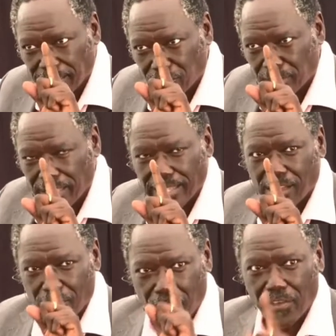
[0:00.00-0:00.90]
to this, I'll
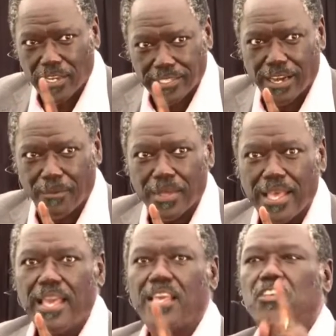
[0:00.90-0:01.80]
give you a term,
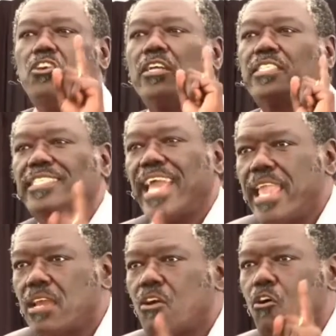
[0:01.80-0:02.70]
your
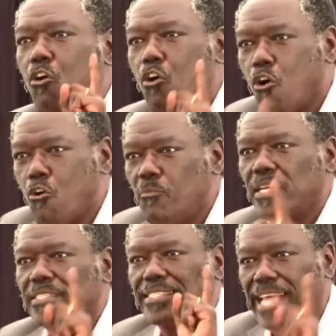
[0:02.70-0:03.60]
take-home
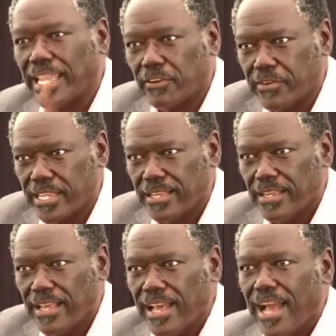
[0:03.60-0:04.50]
salary.
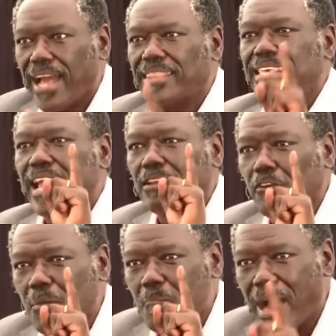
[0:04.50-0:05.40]
At the end of the
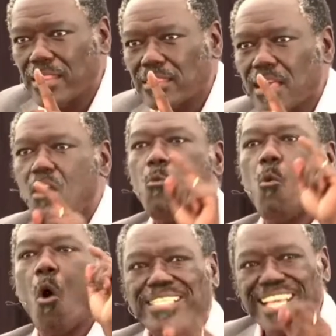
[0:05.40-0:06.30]
month,
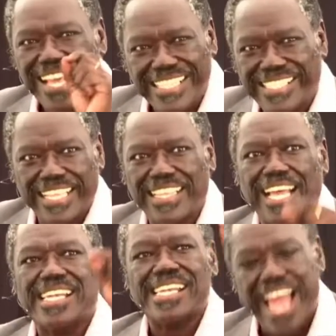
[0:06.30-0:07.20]
what is it that
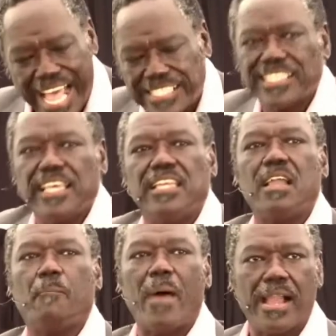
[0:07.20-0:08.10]
lands in your
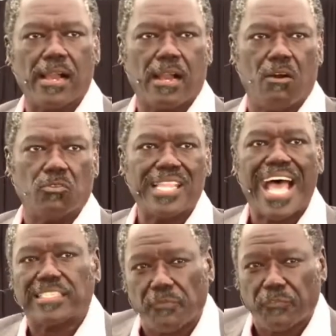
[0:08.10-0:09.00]
bank account? That's
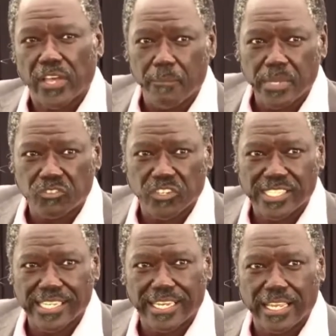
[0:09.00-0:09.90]
a figure I'm
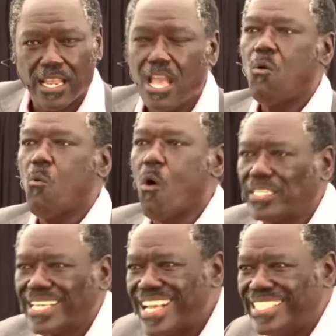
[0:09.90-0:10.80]
interested in. What
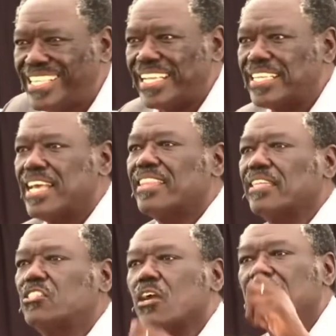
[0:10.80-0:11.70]
is it that
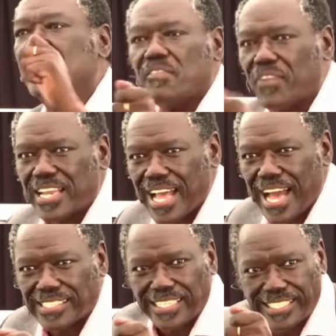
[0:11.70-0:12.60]
you're given as
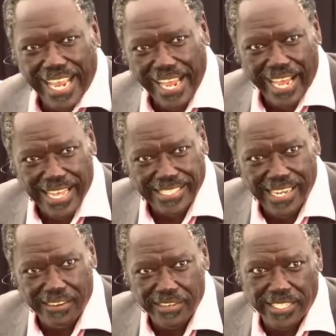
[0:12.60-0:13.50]
a check, a
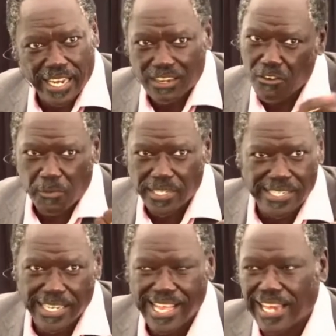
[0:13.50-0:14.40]
salary check? Nobody
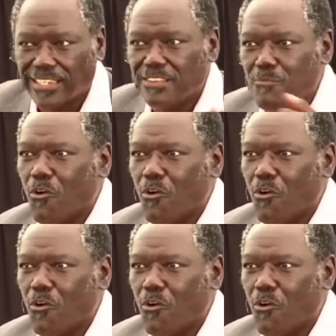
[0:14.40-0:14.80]
does that anymore.